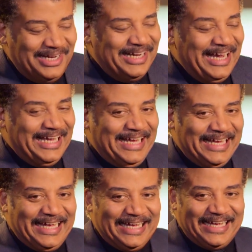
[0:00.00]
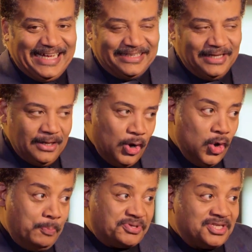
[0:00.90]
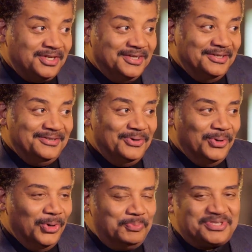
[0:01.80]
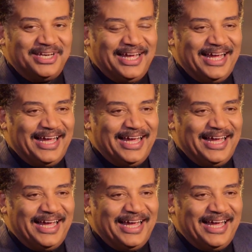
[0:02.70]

the one Oops. you're waving? Okay. Oops.